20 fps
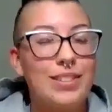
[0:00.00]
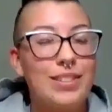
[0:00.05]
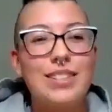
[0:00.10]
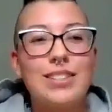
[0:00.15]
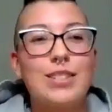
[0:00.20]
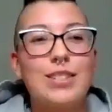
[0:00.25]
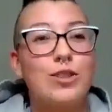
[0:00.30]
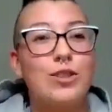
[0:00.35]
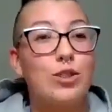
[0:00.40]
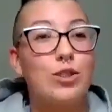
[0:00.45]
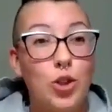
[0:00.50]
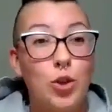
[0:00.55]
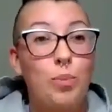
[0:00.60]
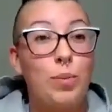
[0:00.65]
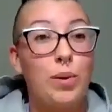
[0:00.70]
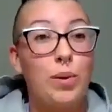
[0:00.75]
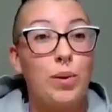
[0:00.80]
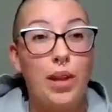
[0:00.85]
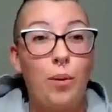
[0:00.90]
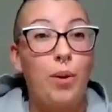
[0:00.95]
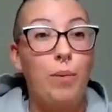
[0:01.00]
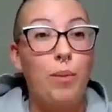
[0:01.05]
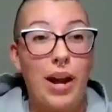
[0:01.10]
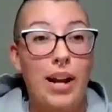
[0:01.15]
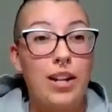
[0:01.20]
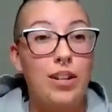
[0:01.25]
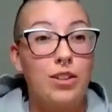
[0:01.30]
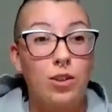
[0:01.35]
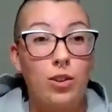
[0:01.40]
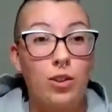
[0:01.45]
This is stupid that we're
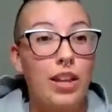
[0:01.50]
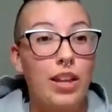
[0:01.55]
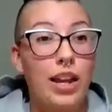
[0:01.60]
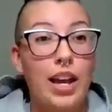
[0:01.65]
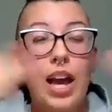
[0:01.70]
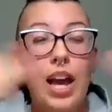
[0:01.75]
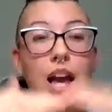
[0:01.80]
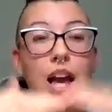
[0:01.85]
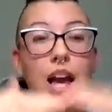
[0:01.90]
paid to do it. Like,